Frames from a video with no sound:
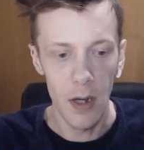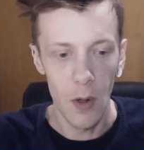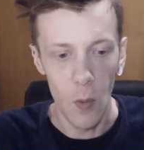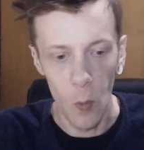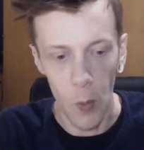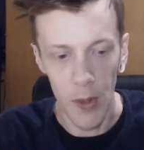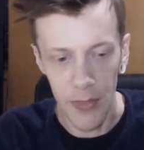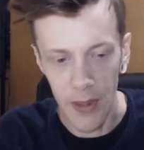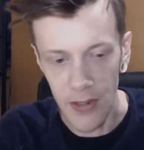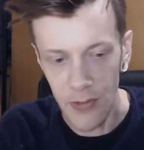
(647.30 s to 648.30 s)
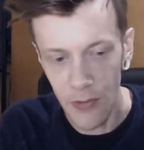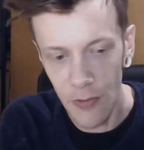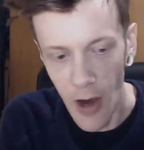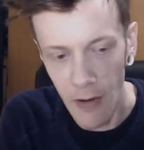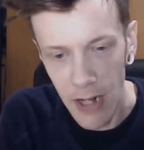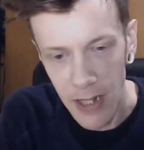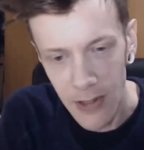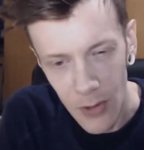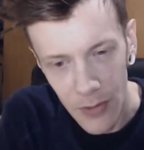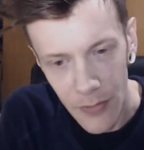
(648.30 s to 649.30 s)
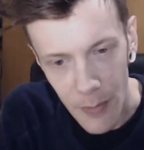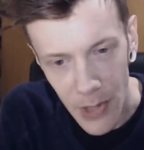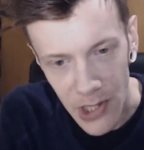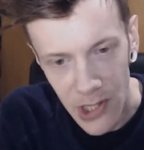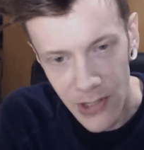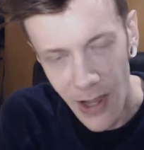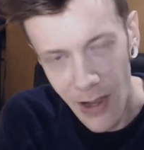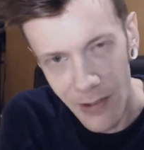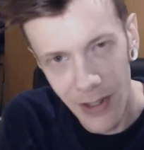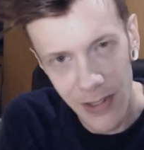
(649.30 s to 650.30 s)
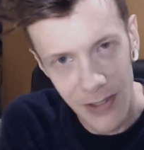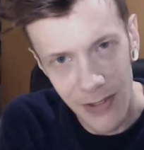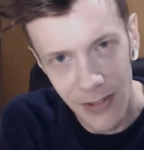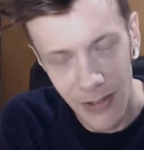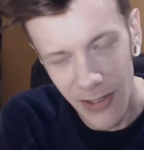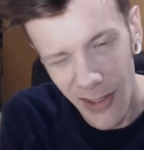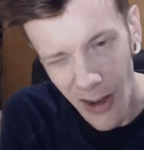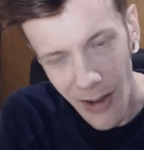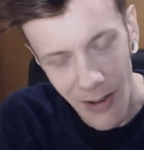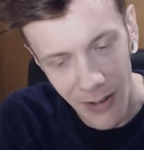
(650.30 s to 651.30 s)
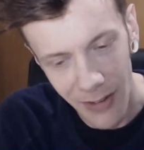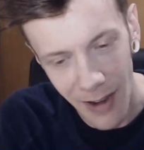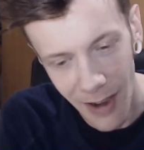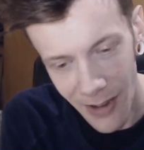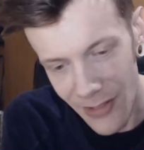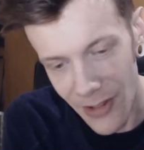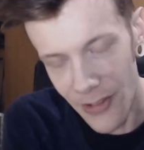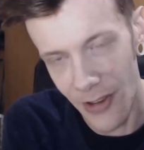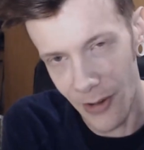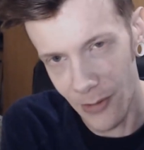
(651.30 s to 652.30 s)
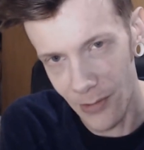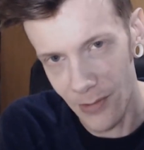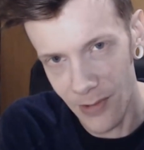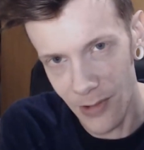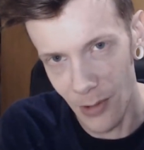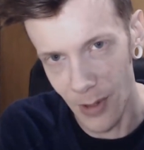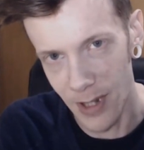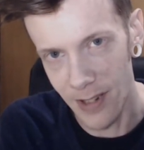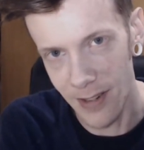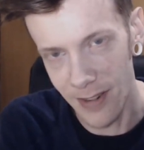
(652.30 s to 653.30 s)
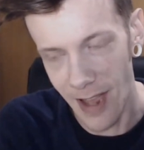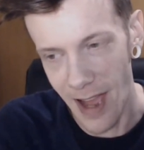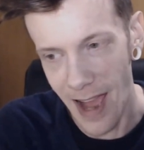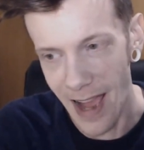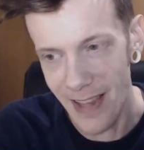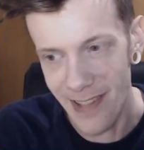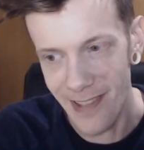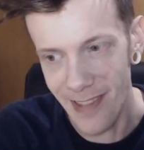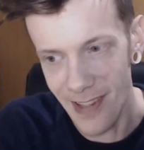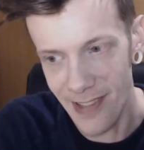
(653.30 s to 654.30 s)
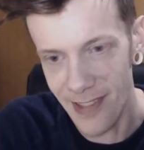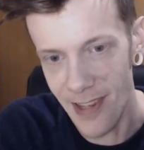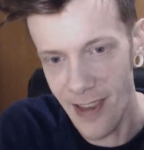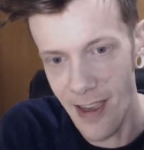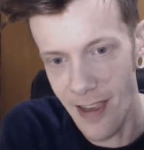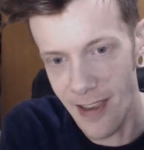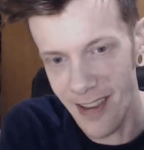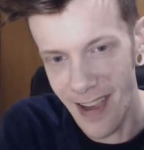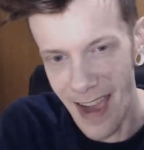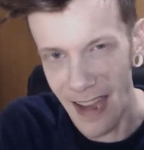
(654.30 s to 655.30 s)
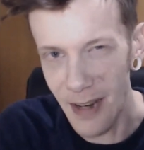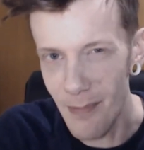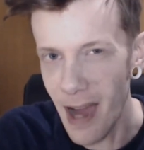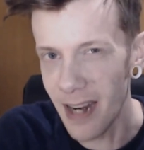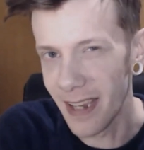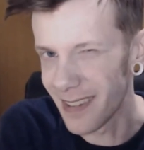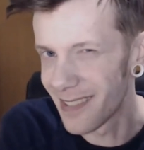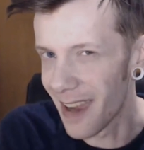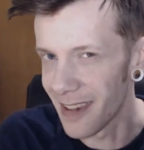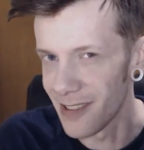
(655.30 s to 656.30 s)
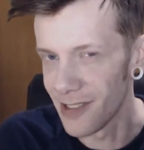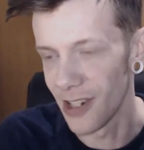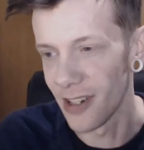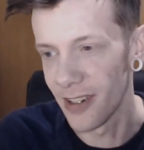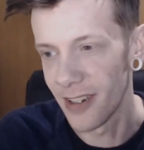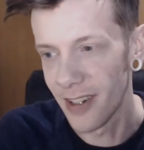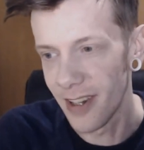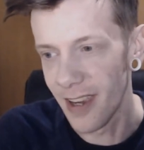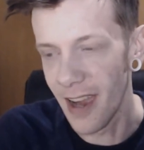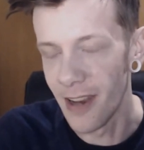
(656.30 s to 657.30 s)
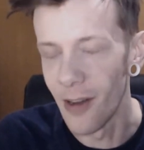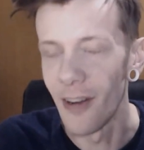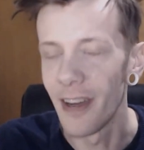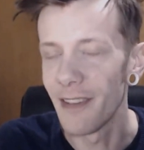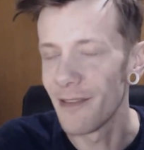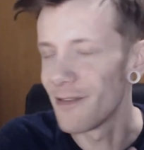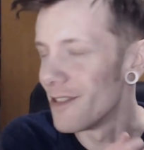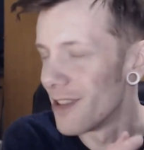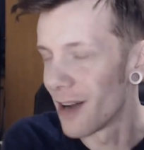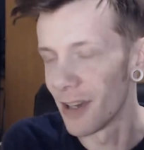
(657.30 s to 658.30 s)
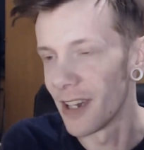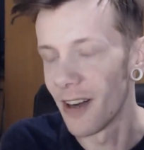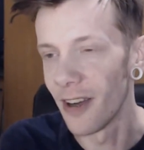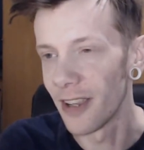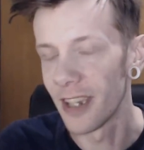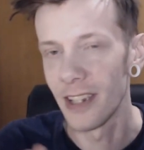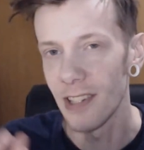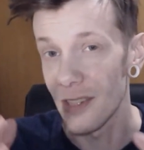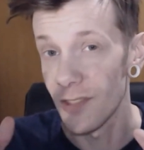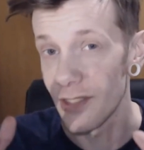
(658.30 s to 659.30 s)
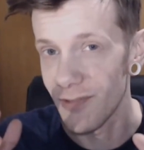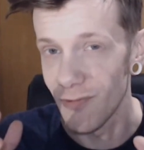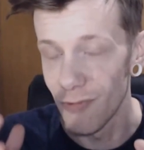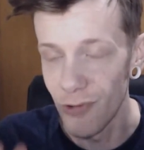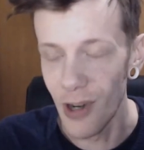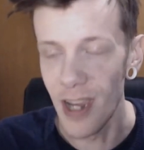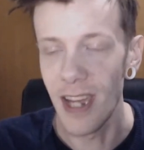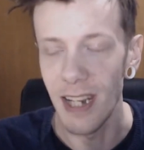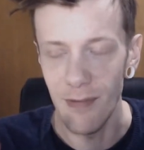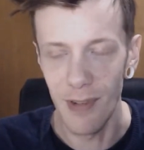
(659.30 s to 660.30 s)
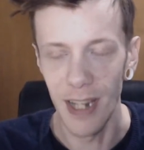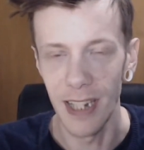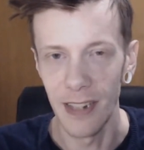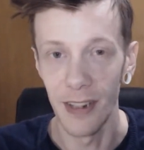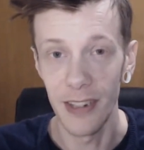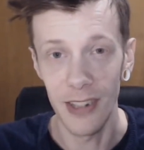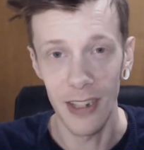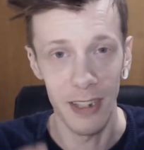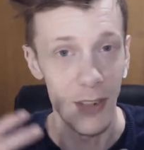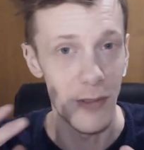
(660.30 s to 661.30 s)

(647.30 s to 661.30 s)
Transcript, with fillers: with this very sort of mysterious, dark undertone to it that has this animalic danger. And I love it. I think it's really, really nice. I think it's really